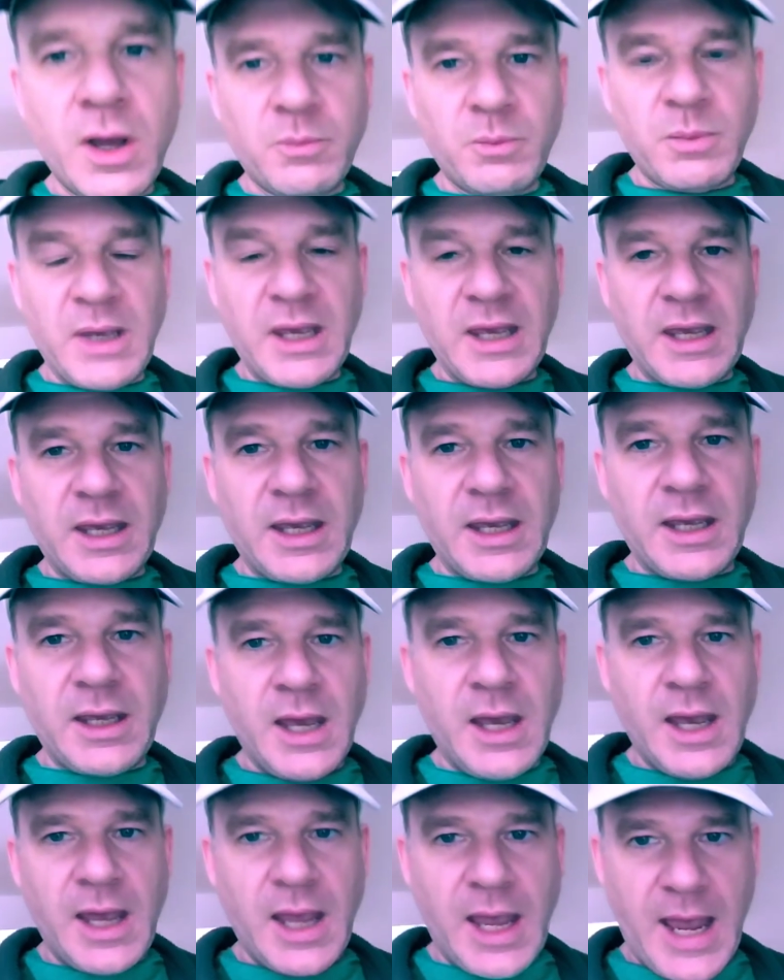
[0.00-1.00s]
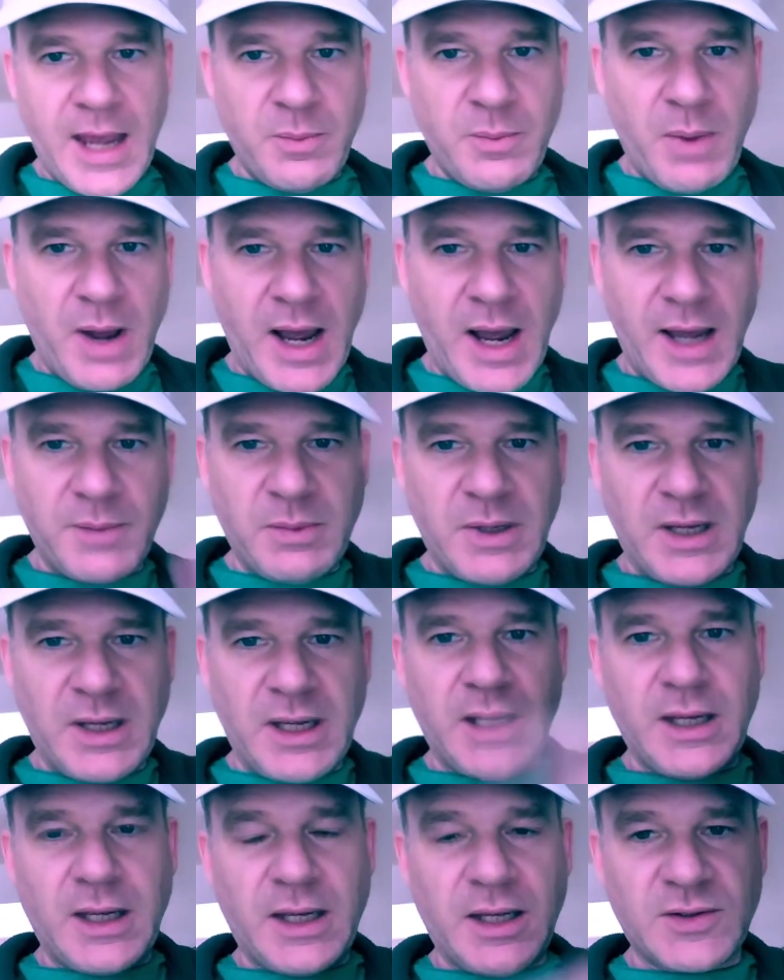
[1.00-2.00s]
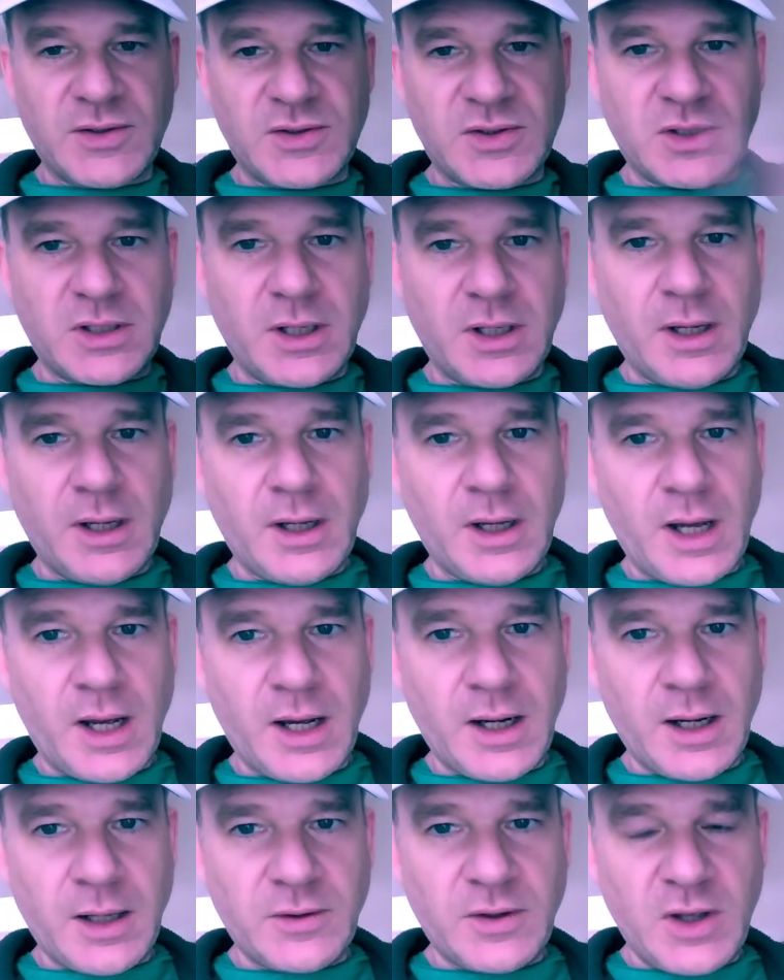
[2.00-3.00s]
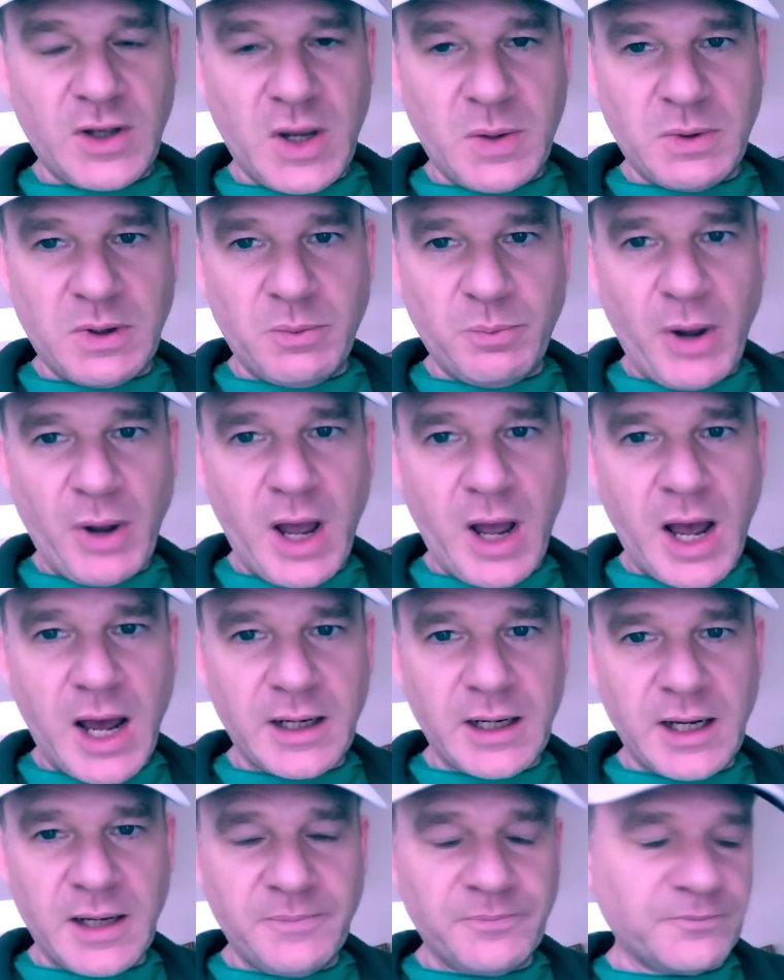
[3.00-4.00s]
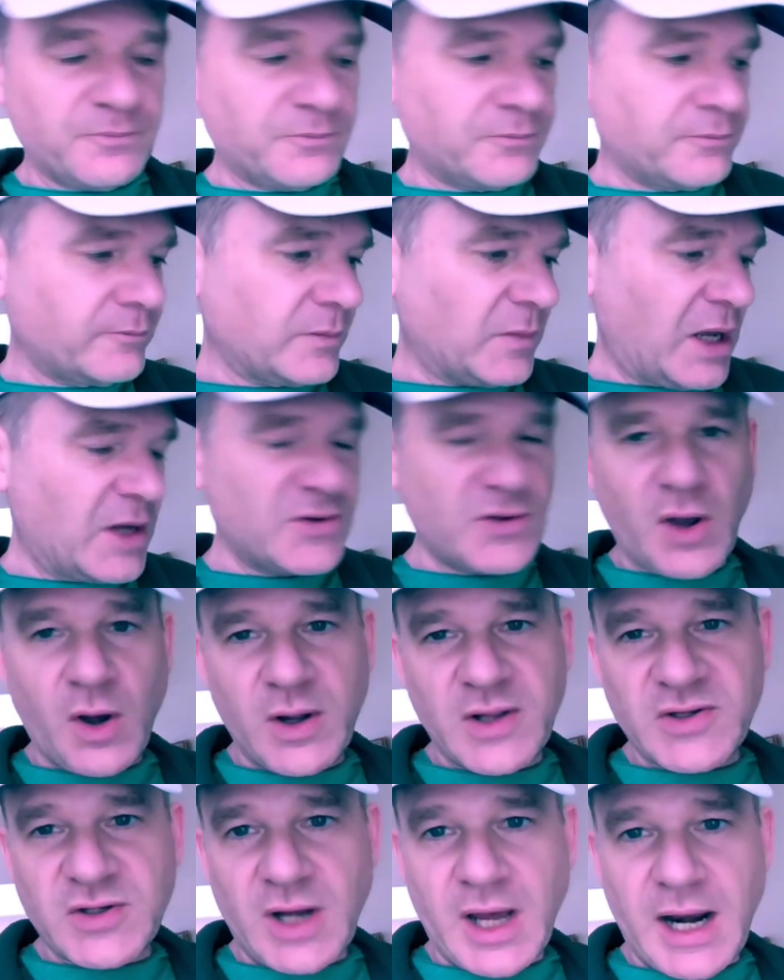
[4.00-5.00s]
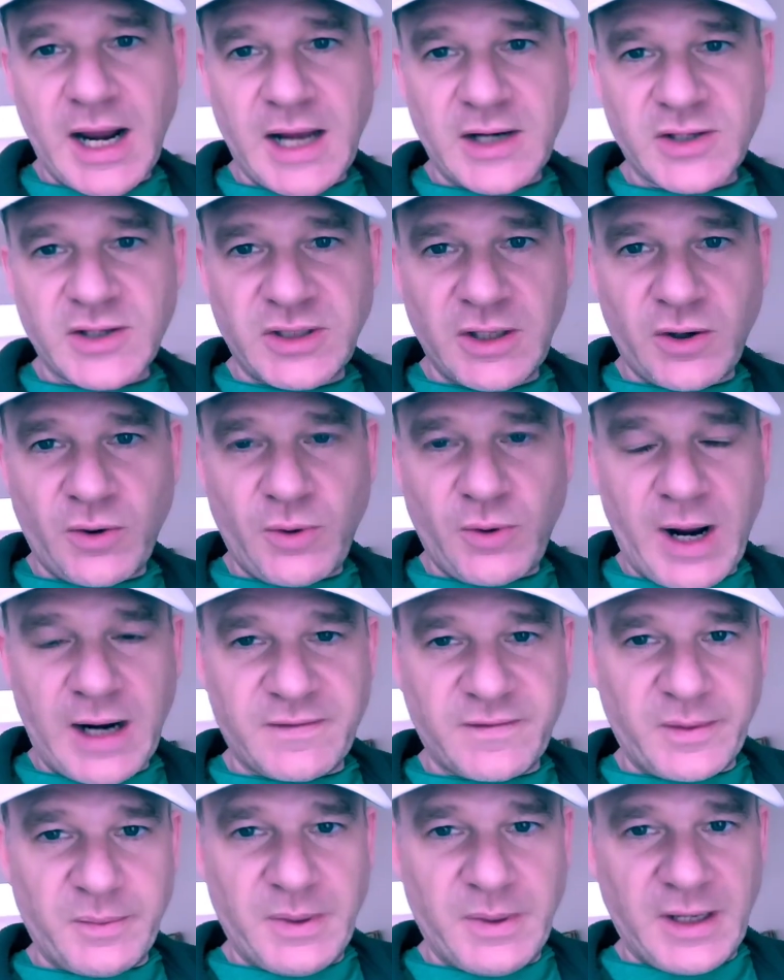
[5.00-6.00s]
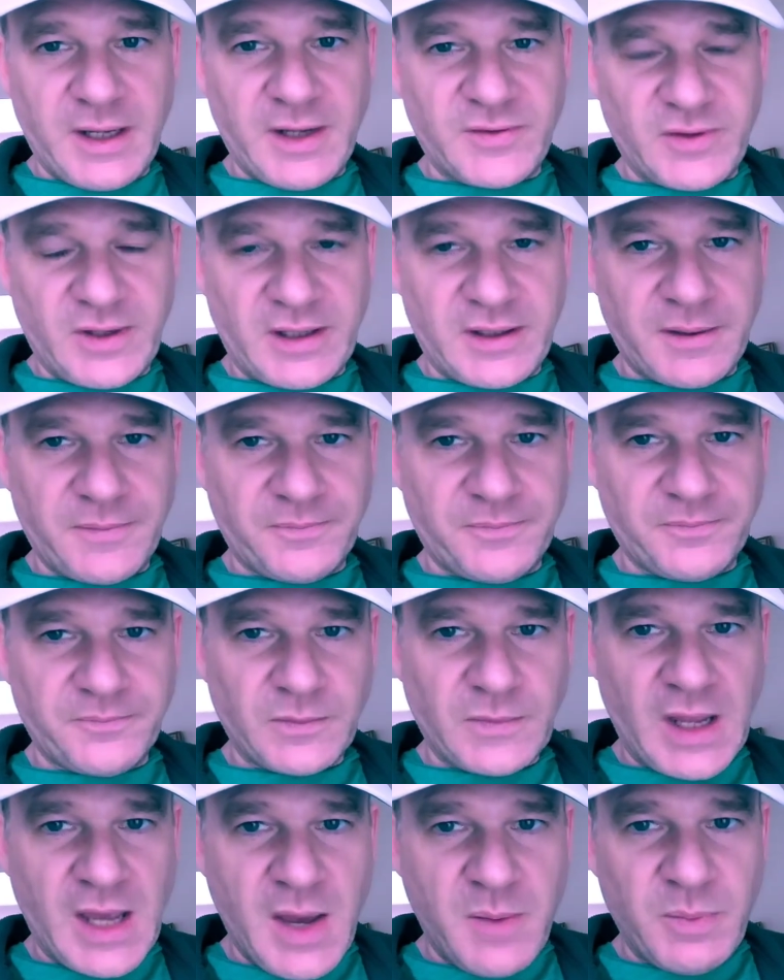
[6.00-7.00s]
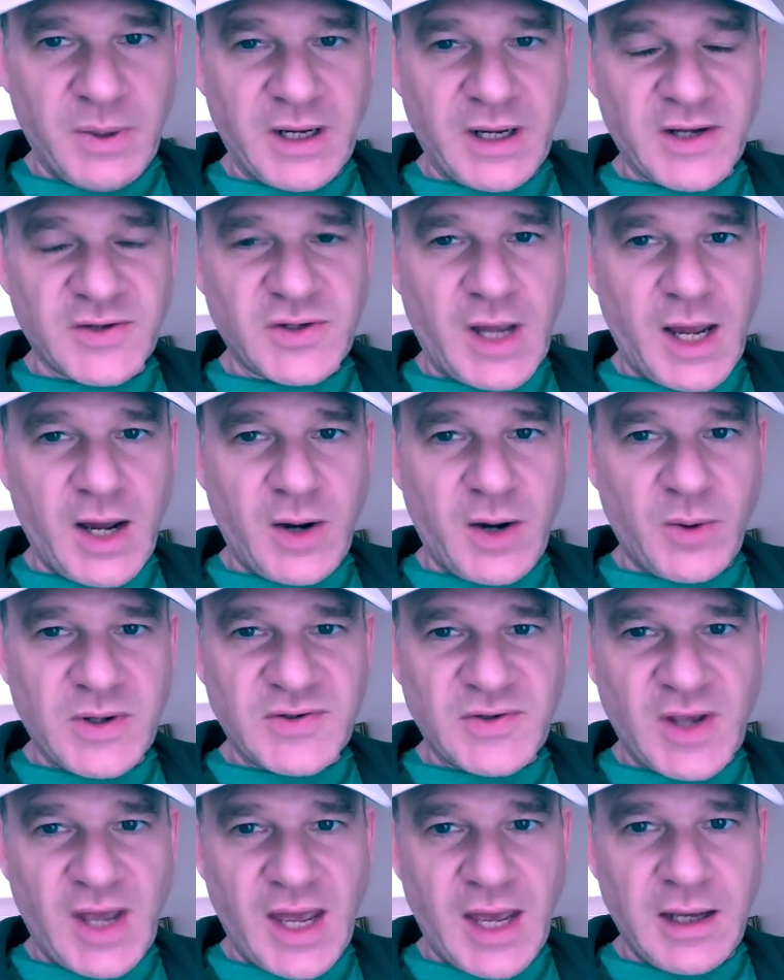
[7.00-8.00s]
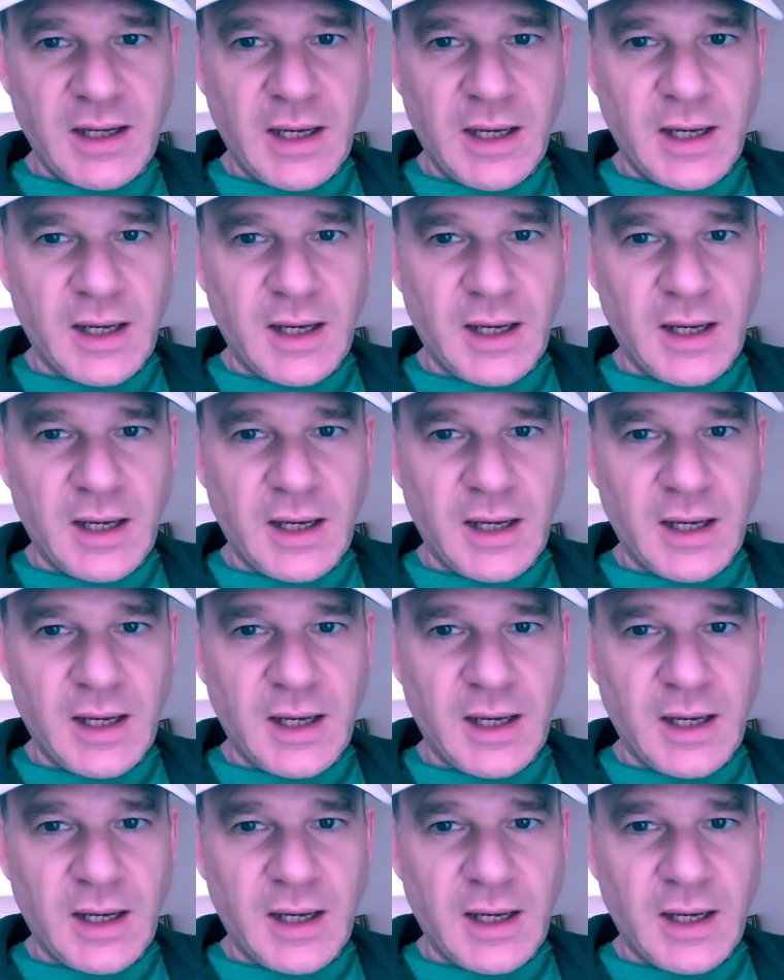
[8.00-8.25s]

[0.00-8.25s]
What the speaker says: me, and my me is the human body. So it's not actually correct for me, is it? Because I always say,